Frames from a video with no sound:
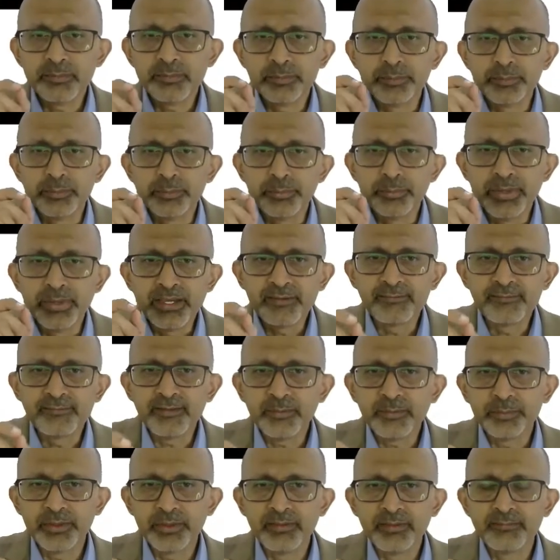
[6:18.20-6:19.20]
basic
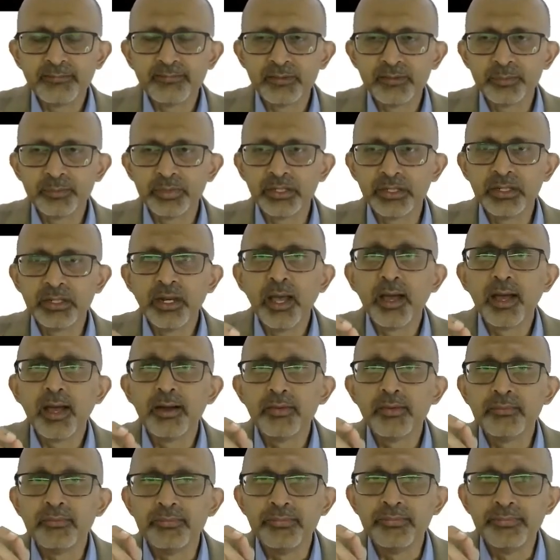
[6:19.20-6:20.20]
principle
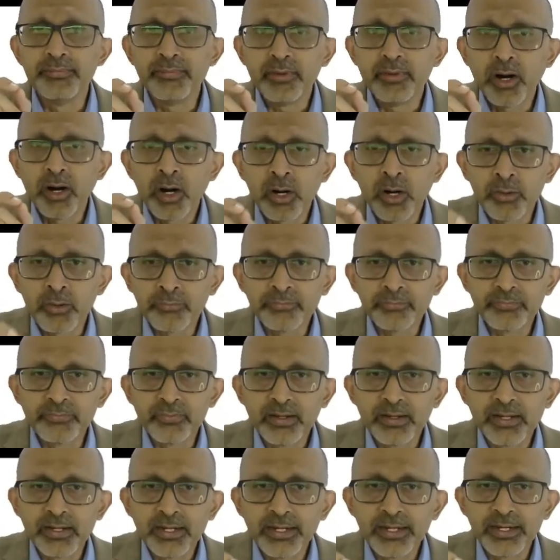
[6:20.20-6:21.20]
of
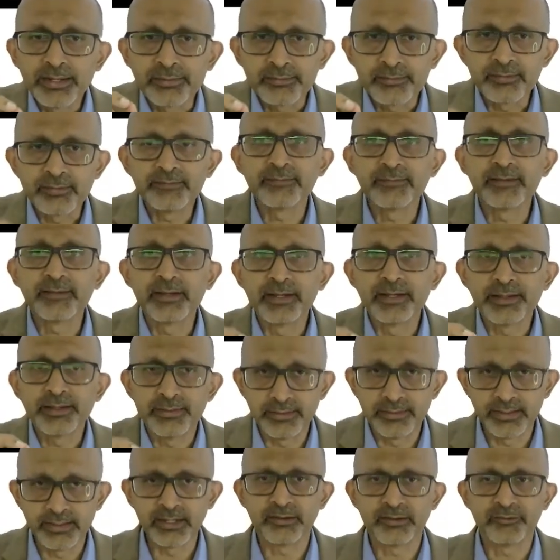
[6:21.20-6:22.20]
risk
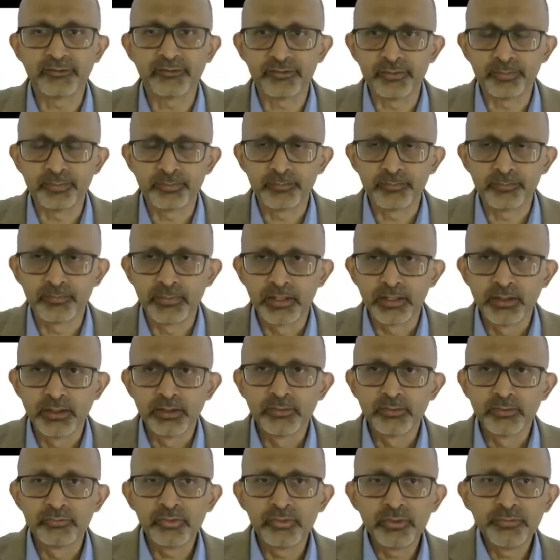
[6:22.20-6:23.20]
reduction. So
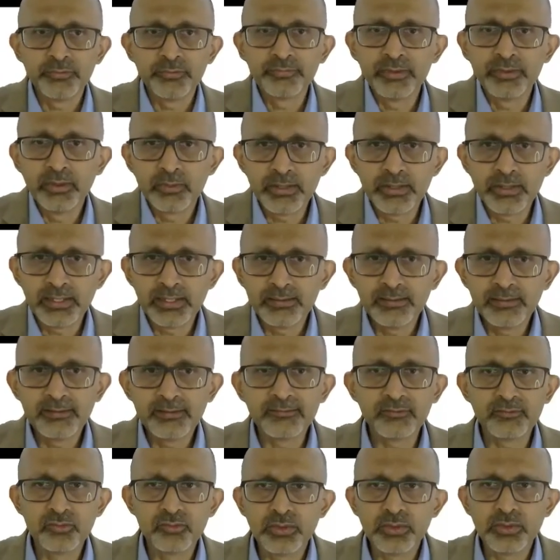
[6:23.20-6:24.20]
if you look at these two
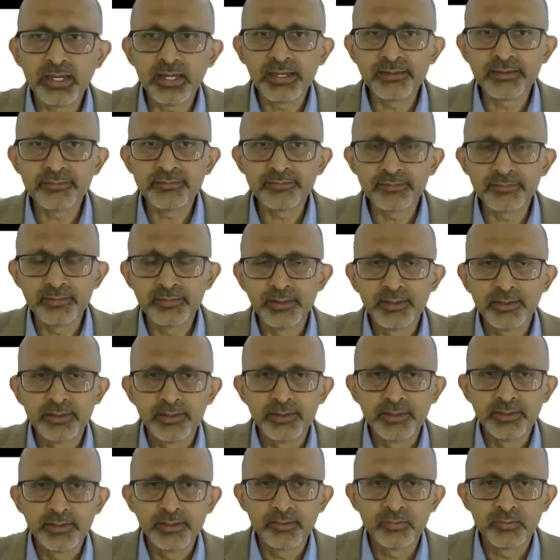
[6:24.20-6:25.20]
guys,
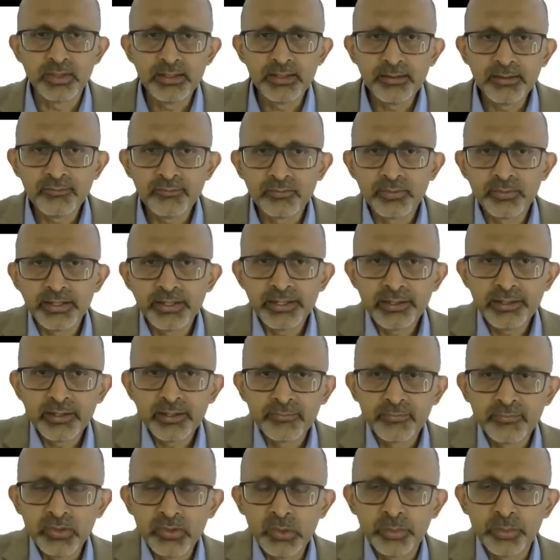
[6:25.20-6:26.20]
one is wearing a
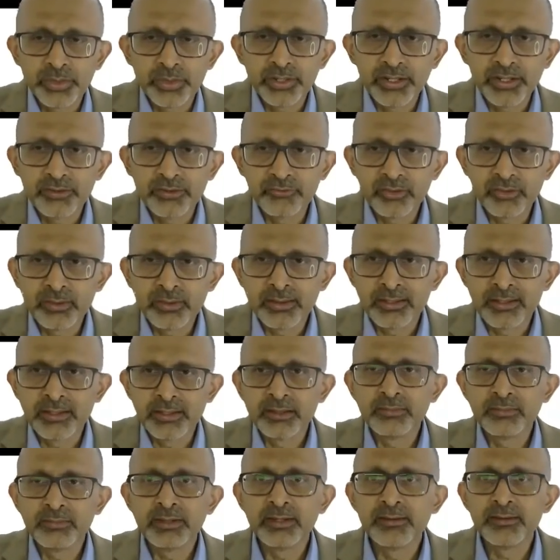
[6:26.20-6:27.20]
full protection, other
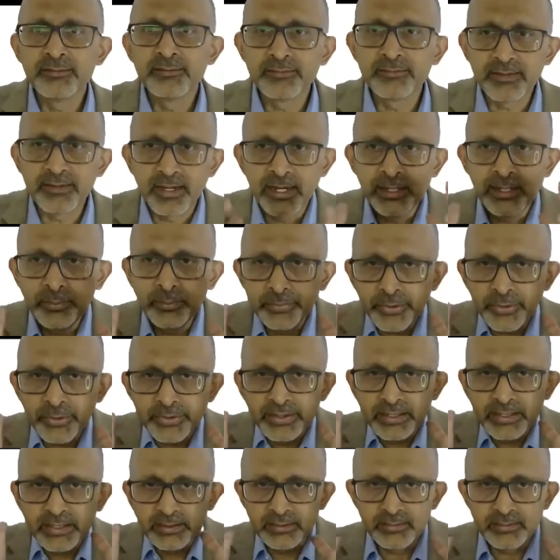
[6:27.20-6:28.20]
one is
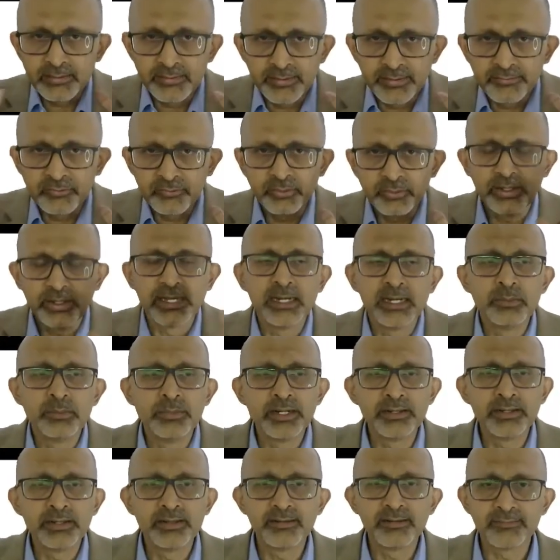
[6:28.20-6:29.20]
unprotected. There's no helmet,
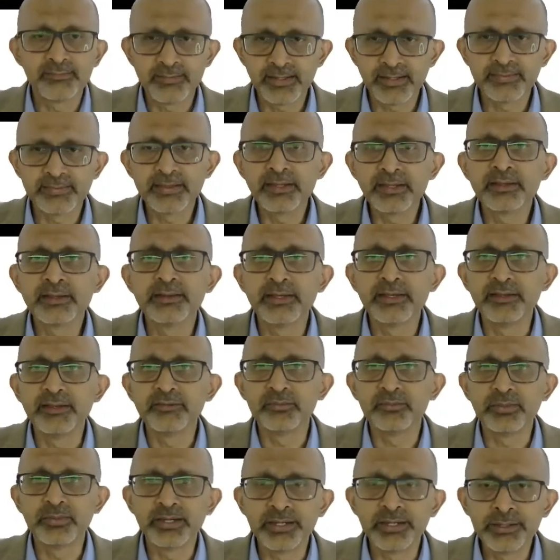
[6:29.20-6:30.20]
there's nothing he's
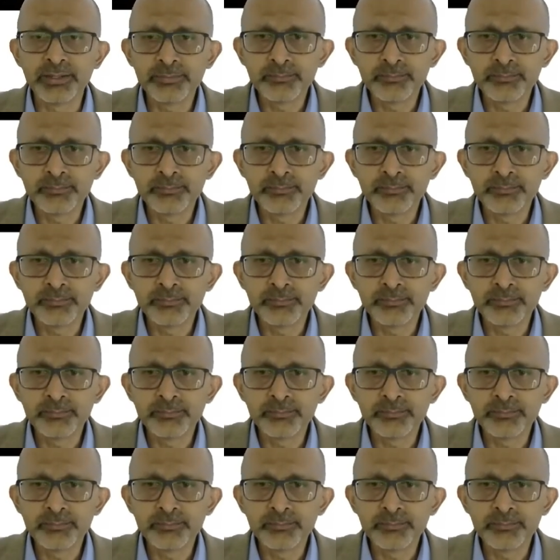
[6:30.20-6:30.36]
wearing,